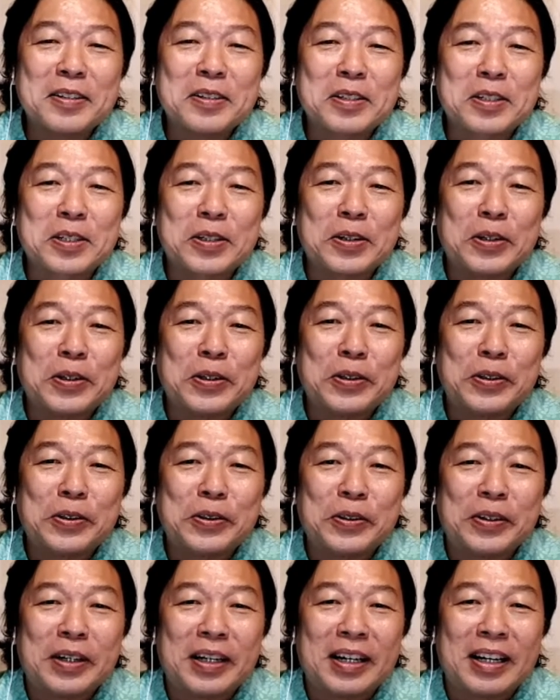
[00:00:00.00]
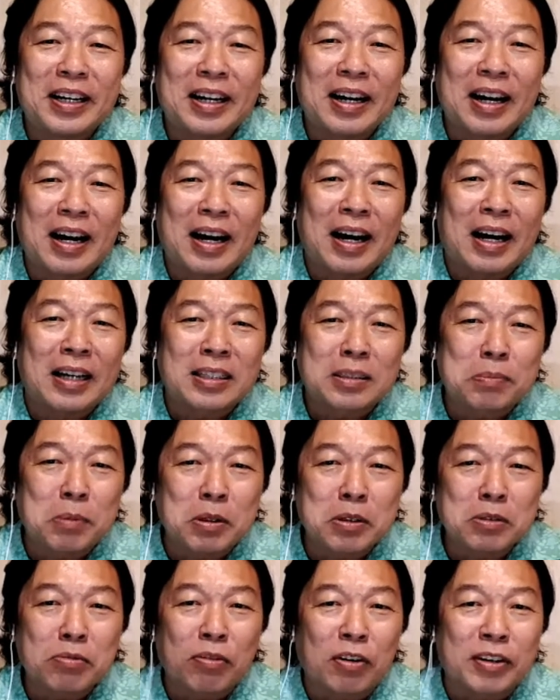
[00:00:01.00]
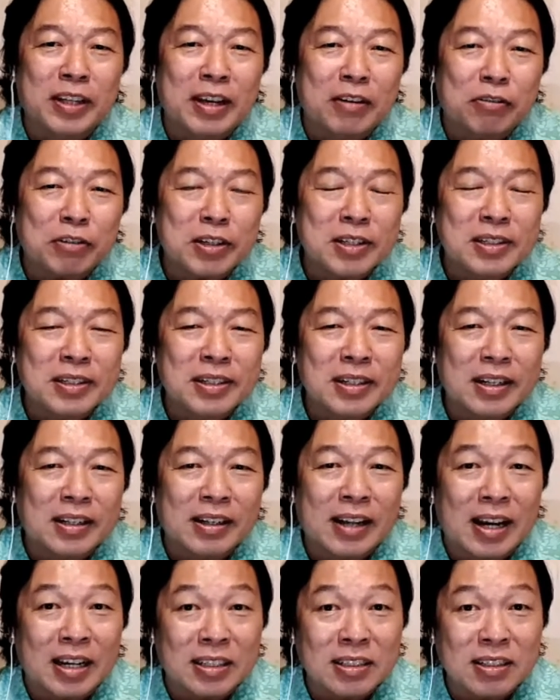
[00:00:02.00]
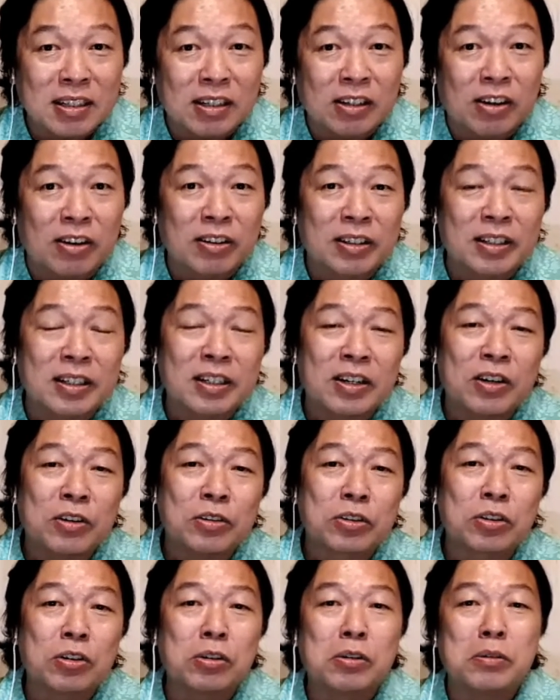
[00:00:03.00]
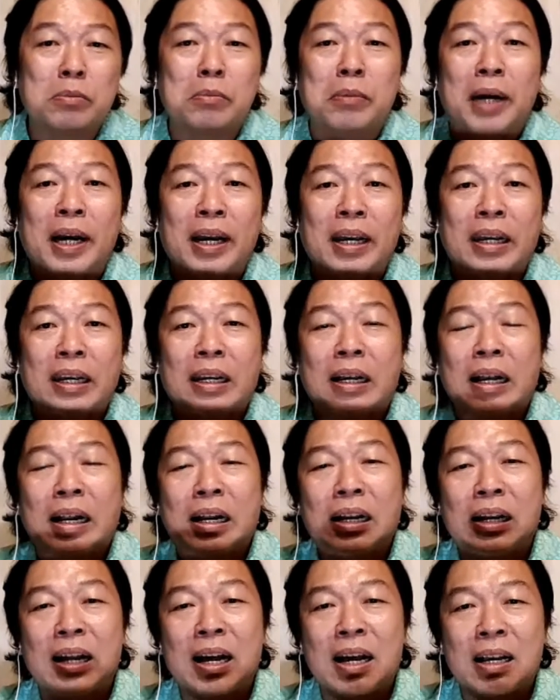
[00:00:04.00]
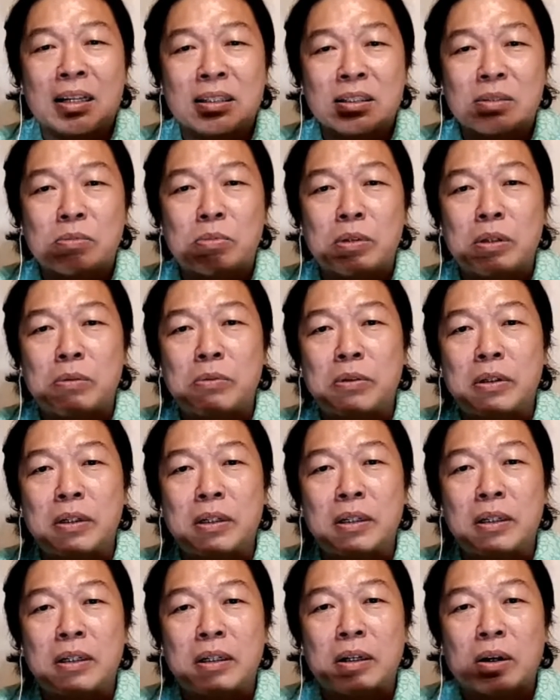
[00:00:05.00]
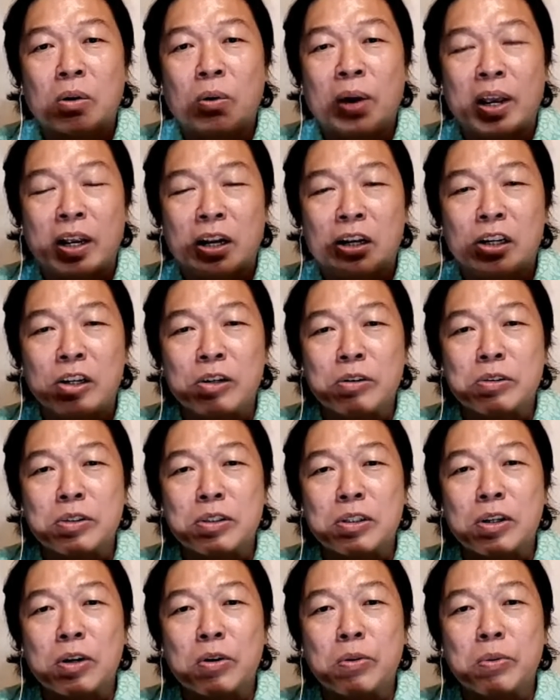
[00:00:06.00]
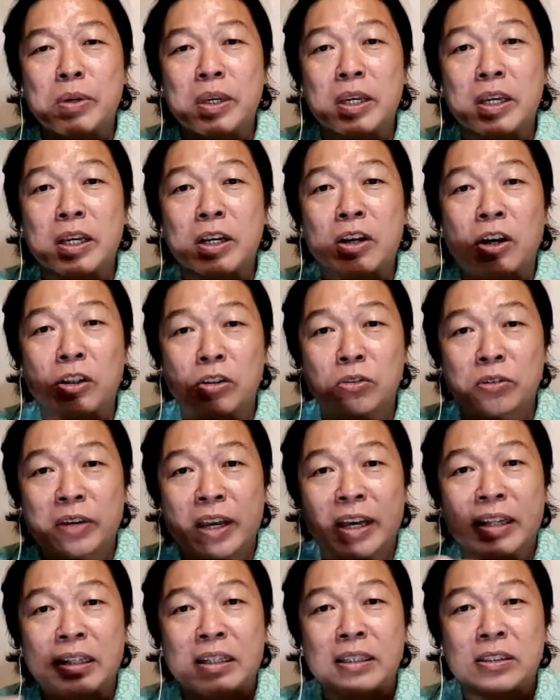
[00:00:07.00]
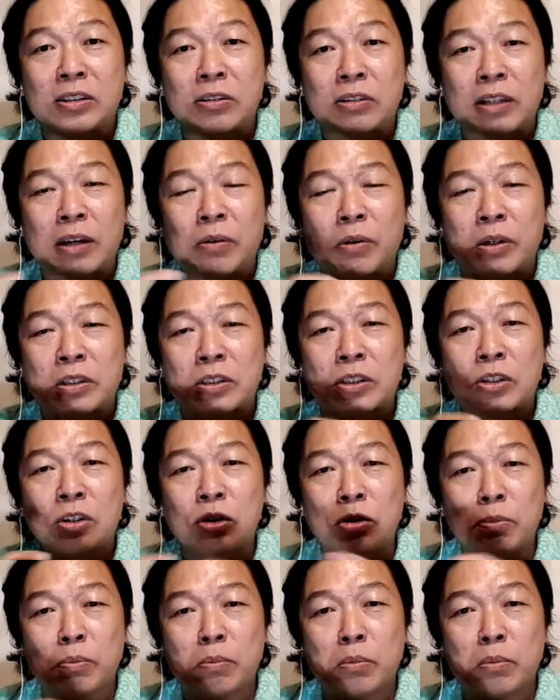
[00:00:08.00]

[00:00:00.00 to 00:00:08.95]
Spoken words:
So I suppose for that reason it lasted longer. Also, my class, we were quite close, so we got together. So there was group